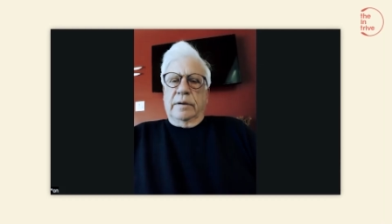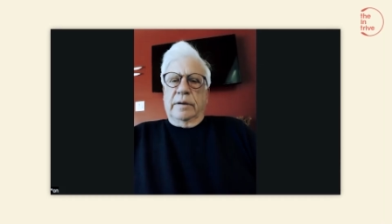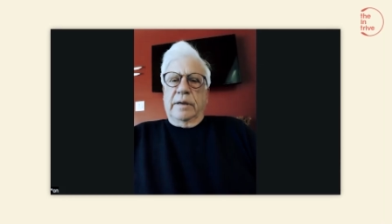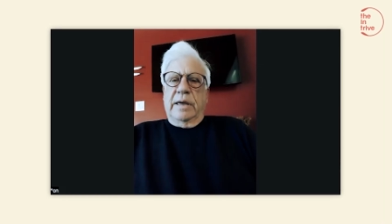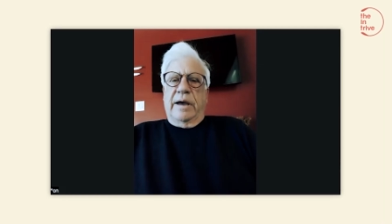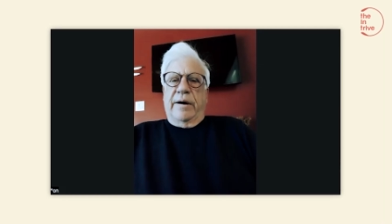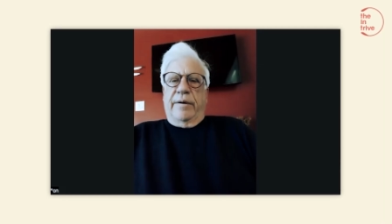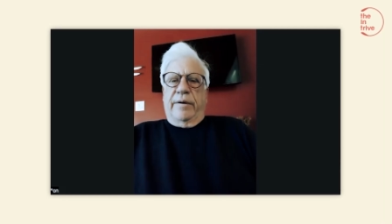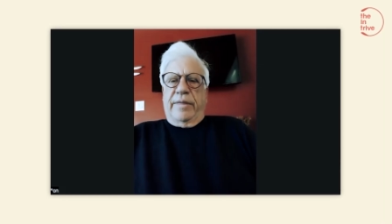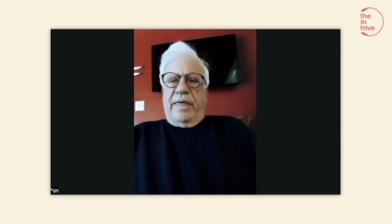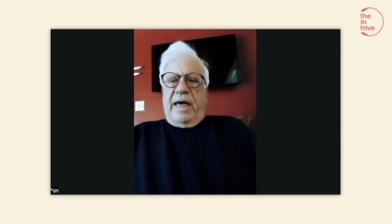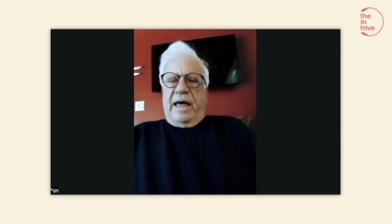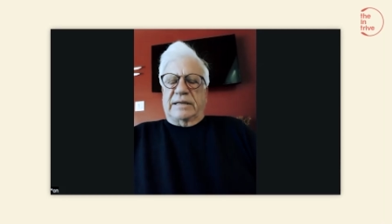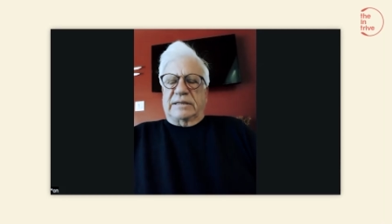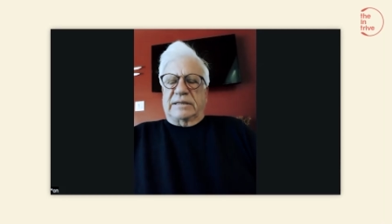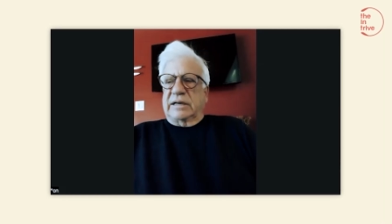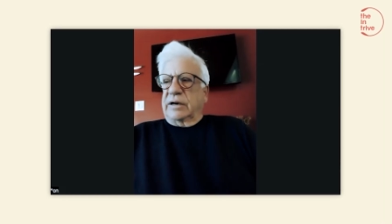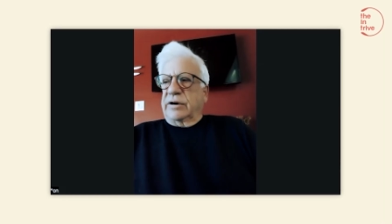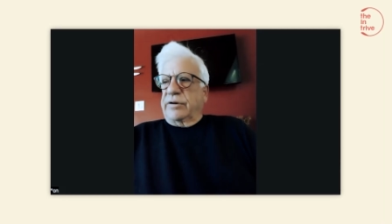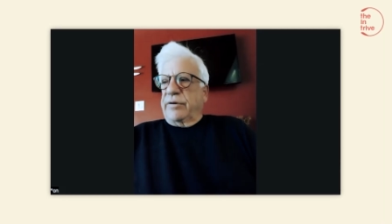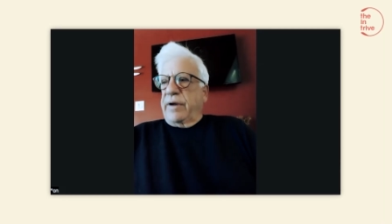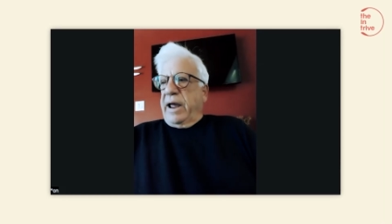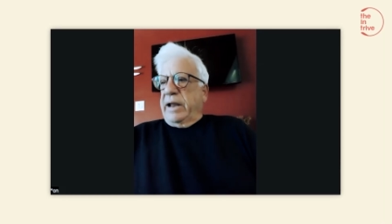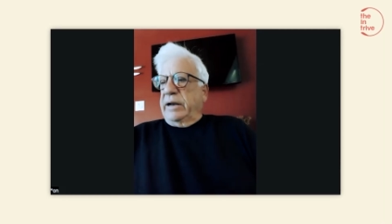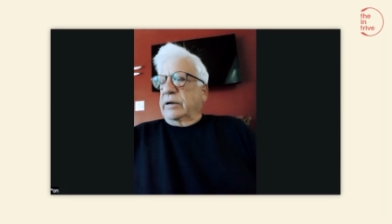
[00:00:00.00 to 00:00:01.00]
Yeah, well, that's a
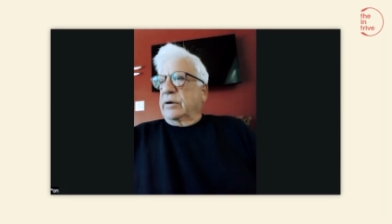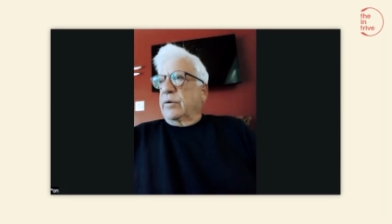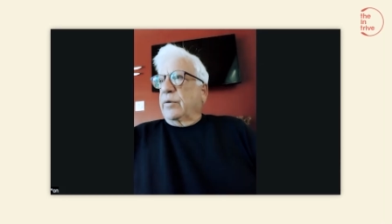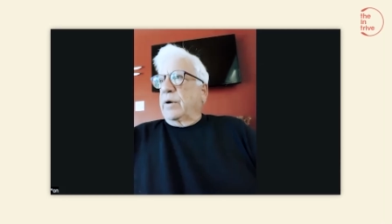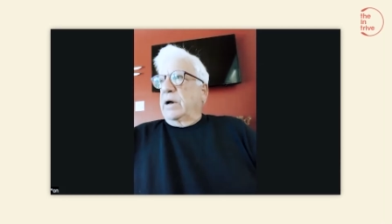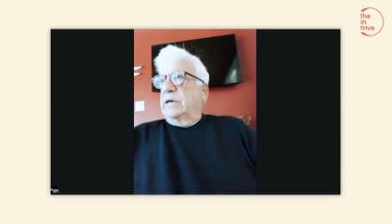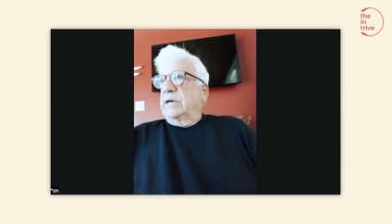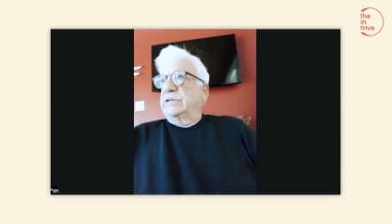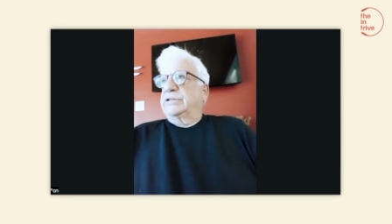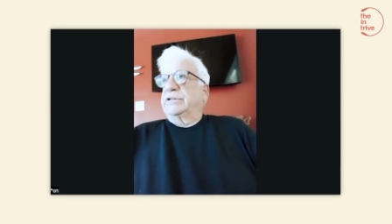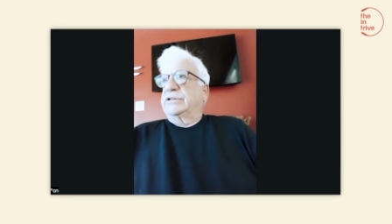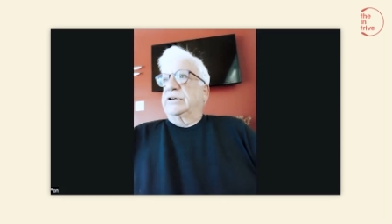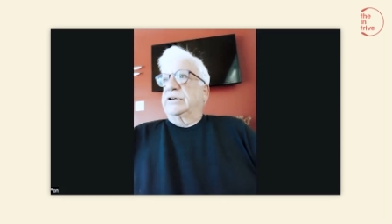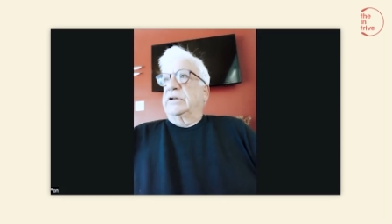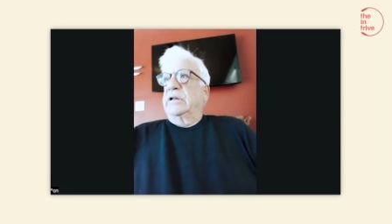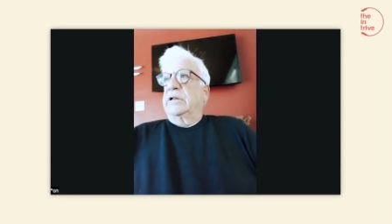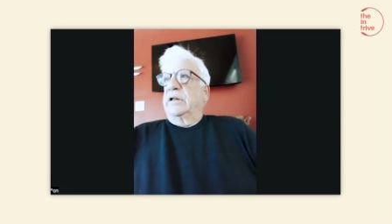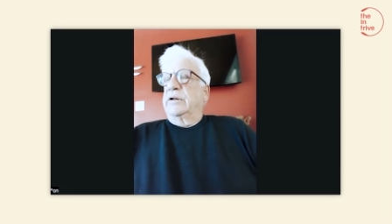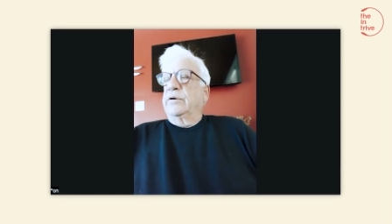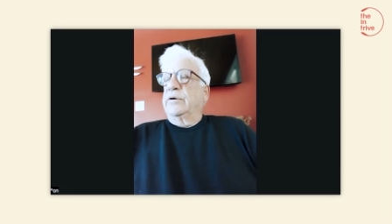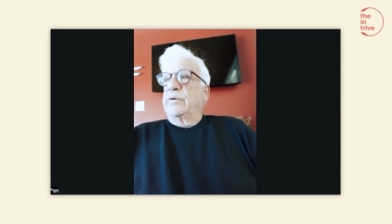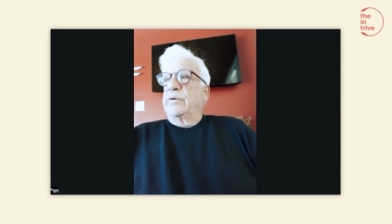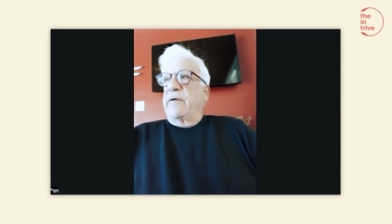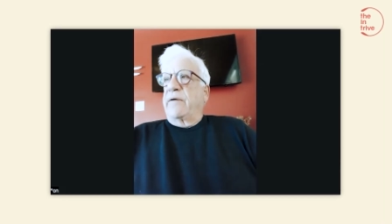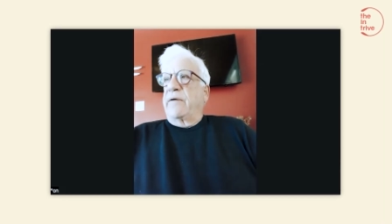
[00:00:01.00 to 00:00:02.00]
great question, and
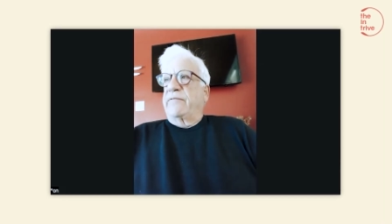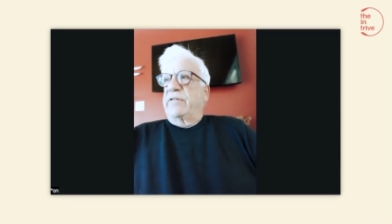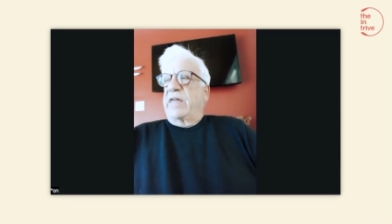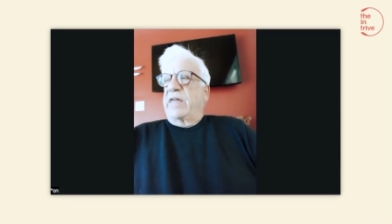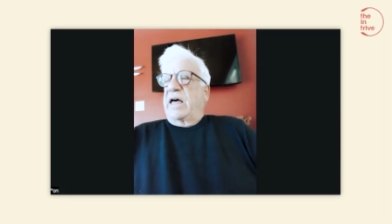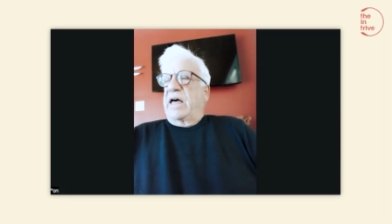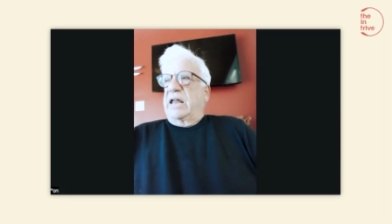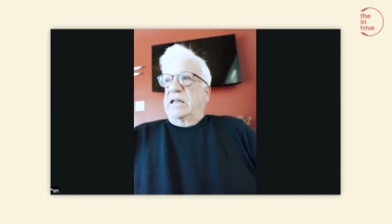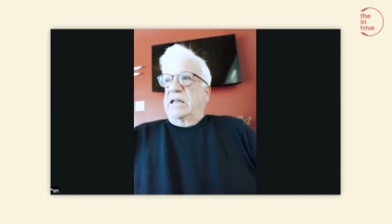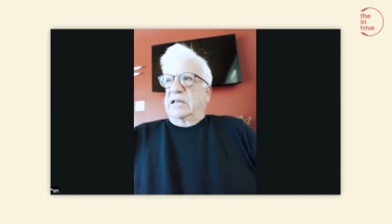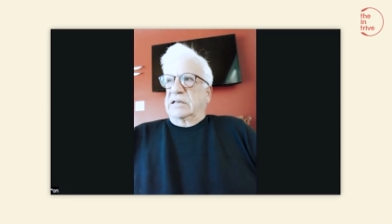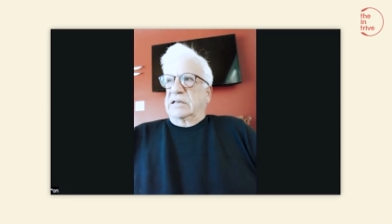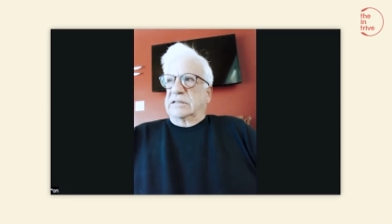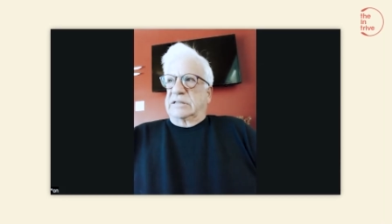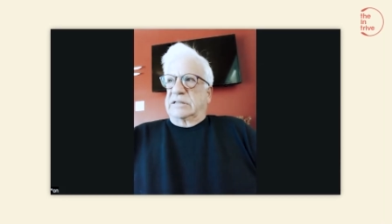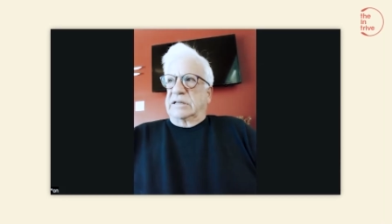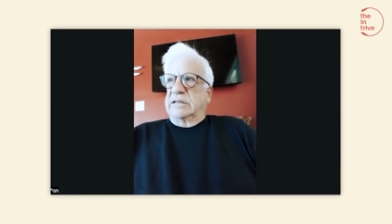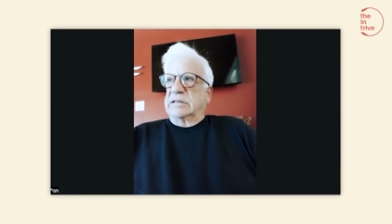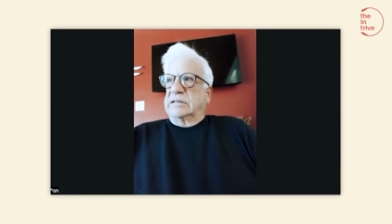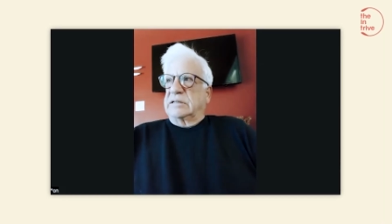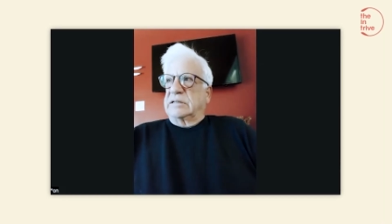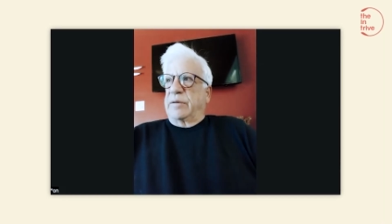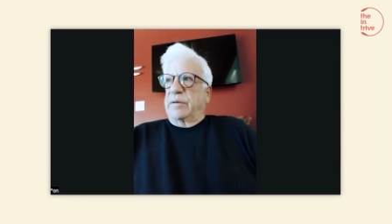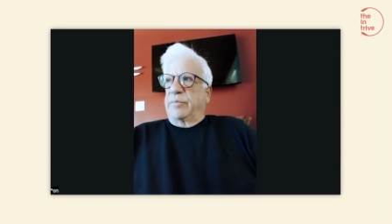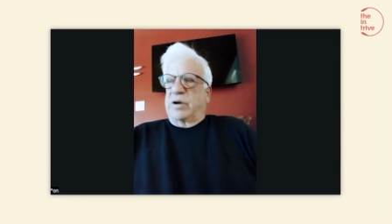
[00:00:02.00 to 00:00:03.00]
whoever that is
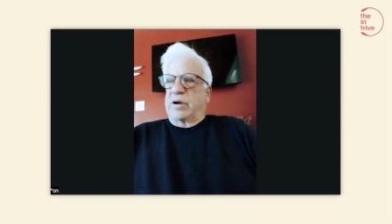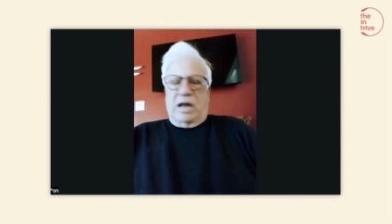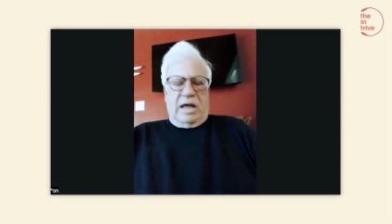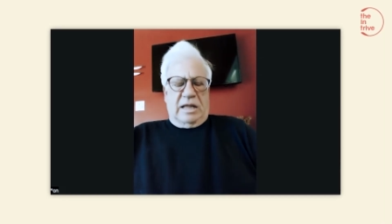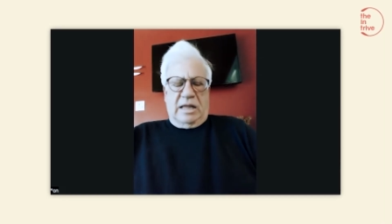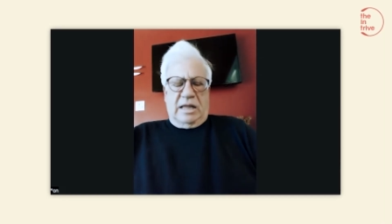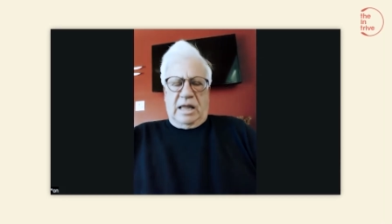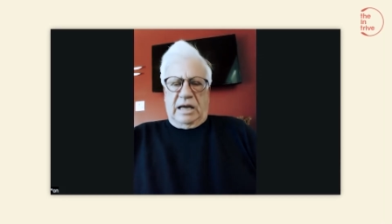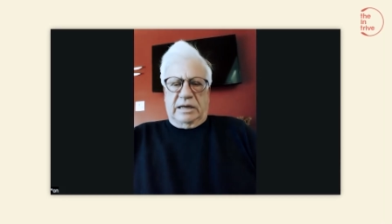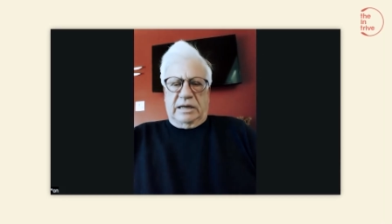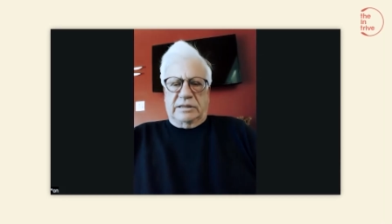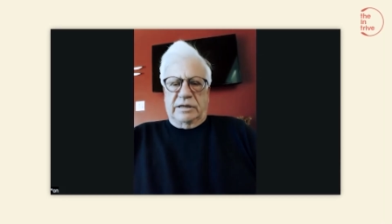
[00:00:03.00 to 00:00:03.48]
someone I'd like to